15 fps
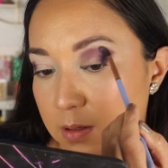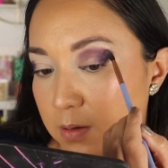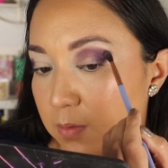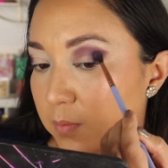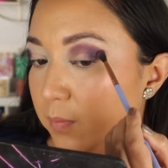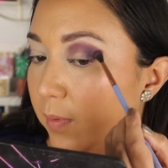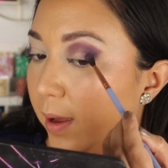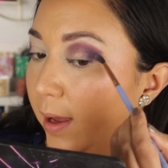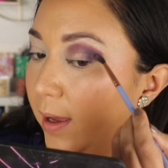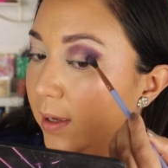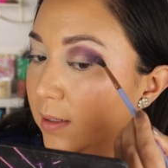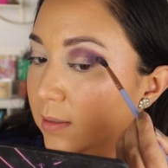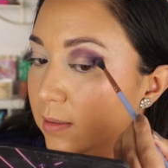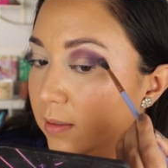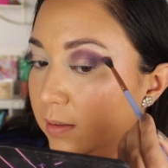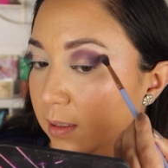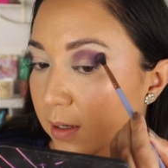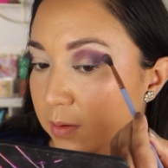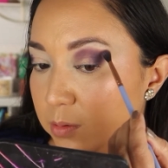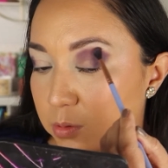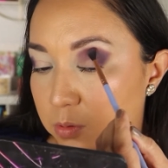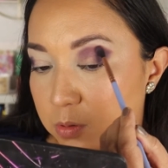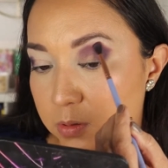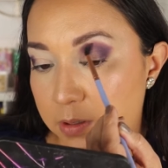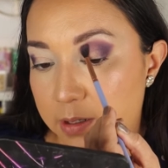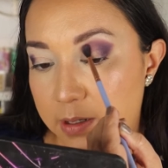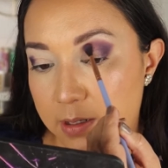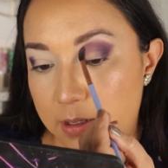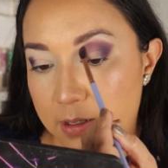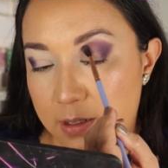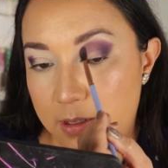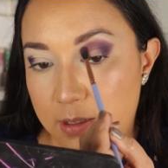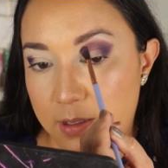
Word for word: matte on the outer corner.